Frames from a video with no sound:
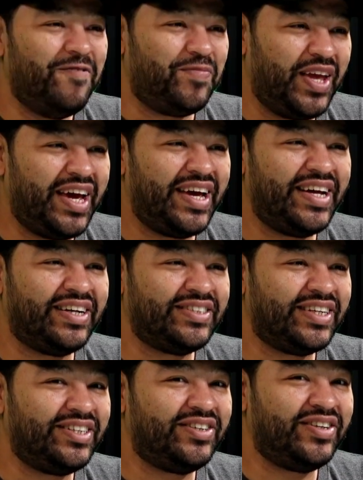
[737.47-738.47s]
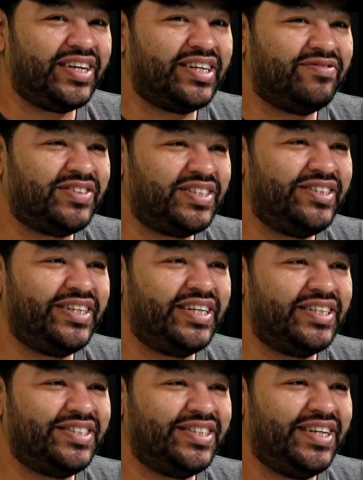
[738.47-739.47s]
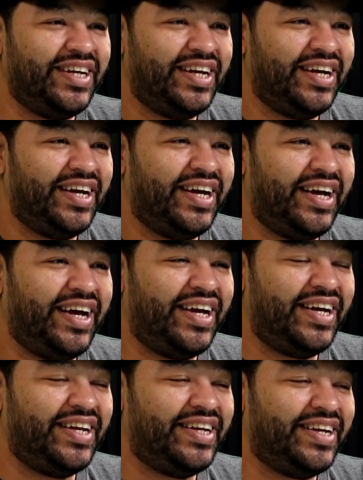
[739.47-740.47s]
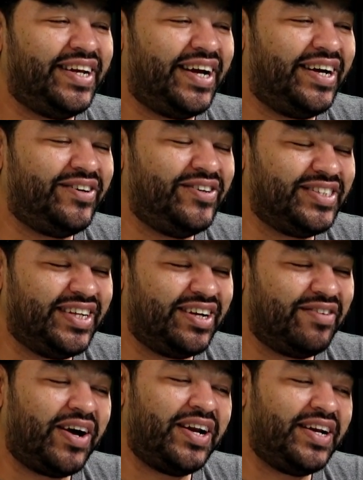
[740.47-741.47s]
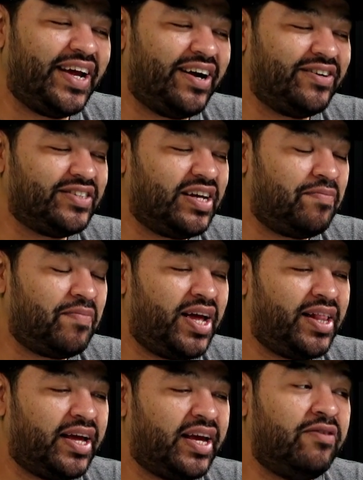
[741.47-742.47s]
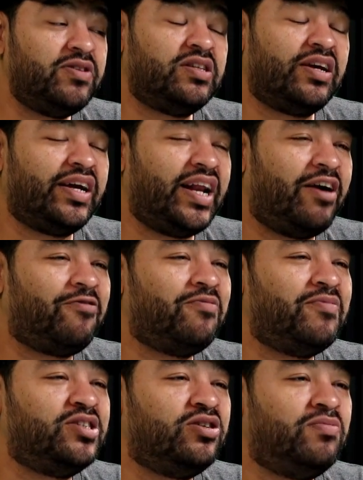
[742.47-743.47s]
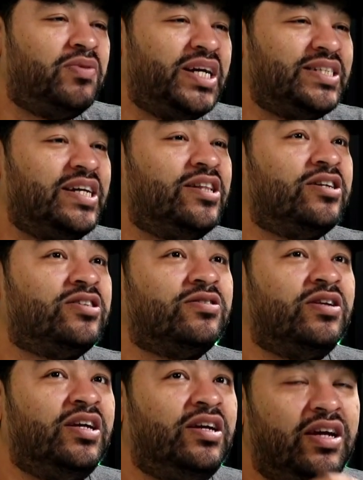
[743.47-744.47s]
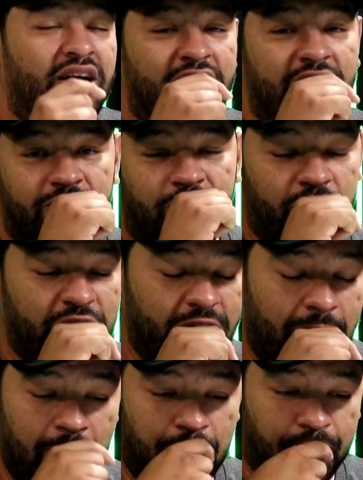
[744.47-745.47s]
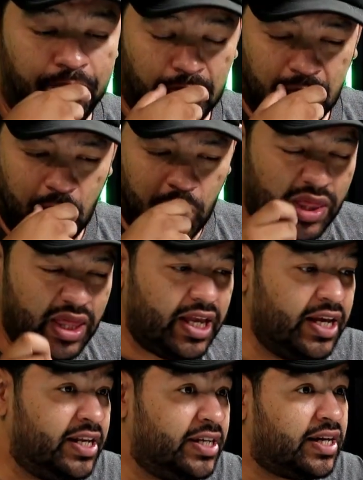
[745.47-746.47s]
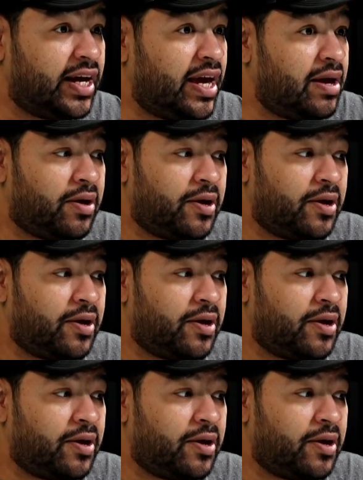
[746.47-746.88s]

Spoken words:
Yeah. And I was like, no, like, I'm serious. And I always think about it now. It's like, man, like, he was looking out for me, too, because he looks, he leans forward, and he's like, hey,